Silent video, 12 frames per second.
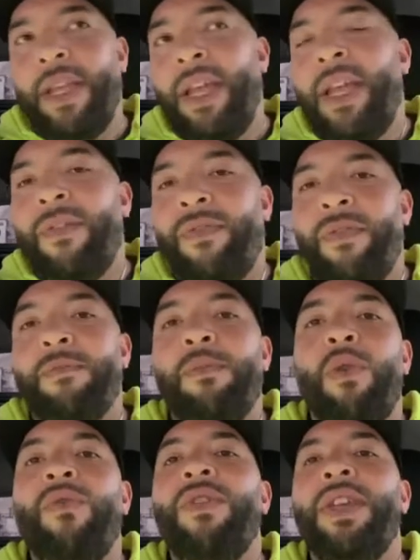if you're
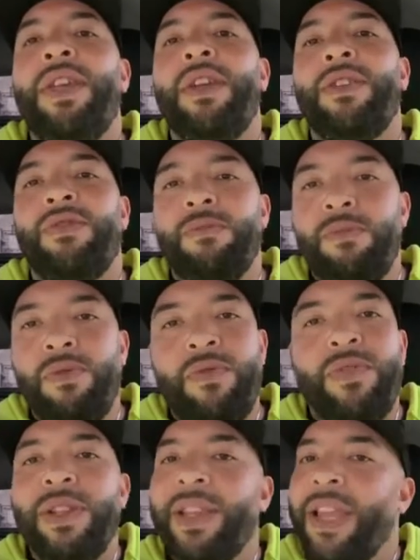moving here to
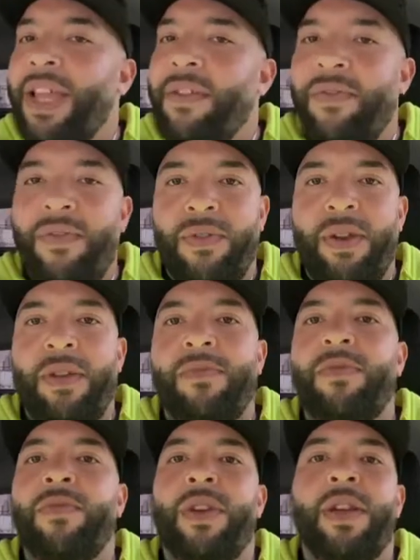live
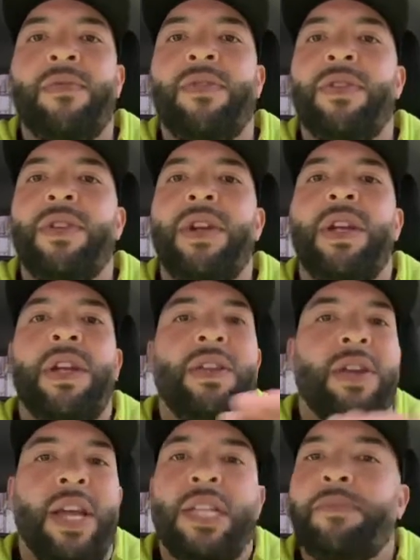forever, whatever,
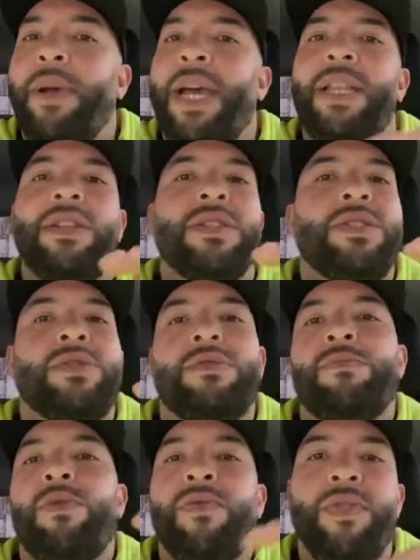you're expatting because you're
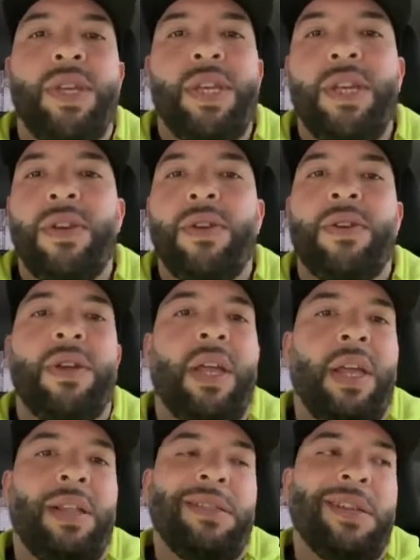moving here
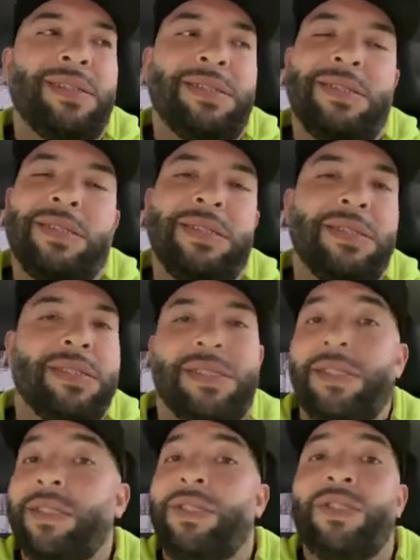and that this
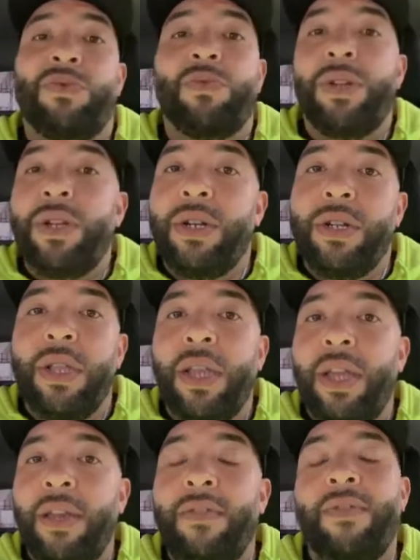is just where you're gonna
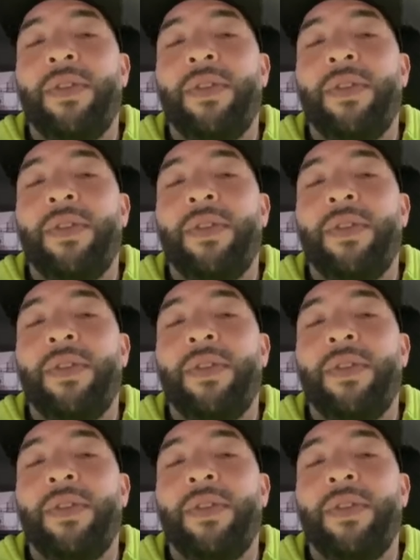live,